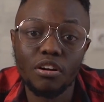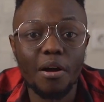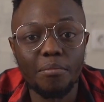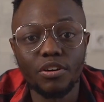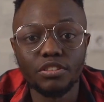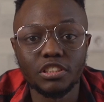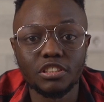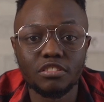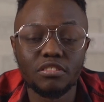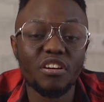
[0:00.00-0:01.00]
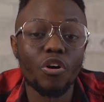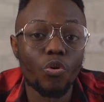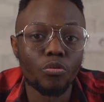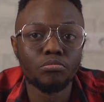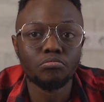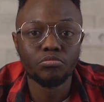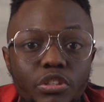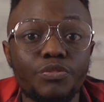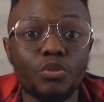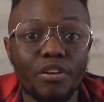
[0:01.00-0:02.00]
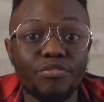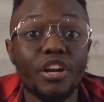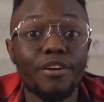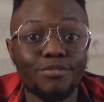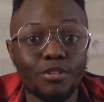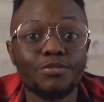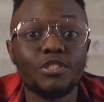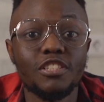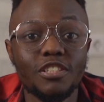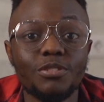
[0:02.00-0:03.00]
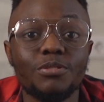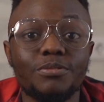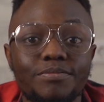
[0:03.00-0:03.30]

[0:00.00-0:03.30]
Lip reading: about it or if you have nerves of steel.